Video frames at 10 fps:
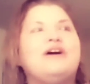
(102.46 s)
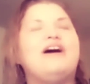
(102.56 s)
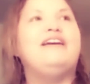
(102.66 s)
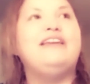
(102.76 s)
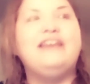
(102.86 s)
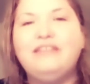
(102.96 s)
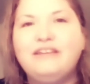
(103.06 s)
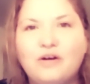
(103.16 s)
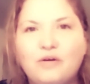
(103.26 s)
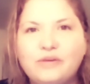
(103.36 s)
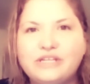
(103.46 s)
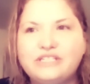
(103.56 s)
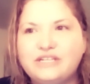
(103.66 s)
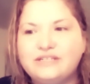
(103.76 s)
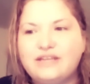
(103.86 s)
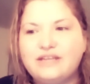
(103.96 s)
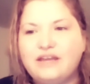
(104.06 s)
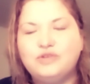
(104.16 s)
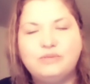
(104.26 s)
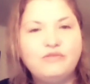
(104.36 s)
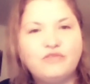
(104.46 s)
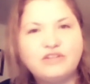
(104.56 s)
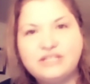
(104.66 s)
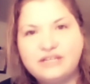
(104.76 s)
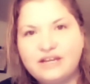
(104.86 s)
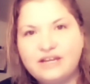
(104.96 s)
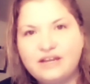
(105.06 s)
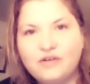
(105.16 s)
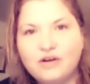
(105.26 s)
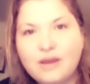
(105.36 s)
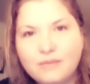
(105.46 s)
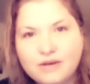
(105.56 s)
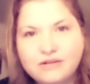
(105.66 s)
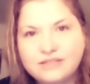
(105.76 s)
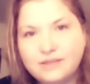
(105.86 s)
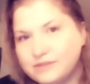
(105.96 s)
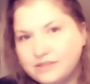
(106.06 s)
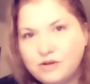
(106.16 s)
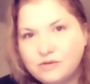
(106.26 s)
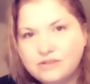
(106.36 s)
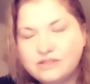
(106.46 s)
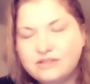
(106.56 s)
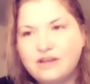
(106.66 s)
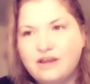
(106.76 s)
Helio, which is a treatment facility for chemical and substance abuse.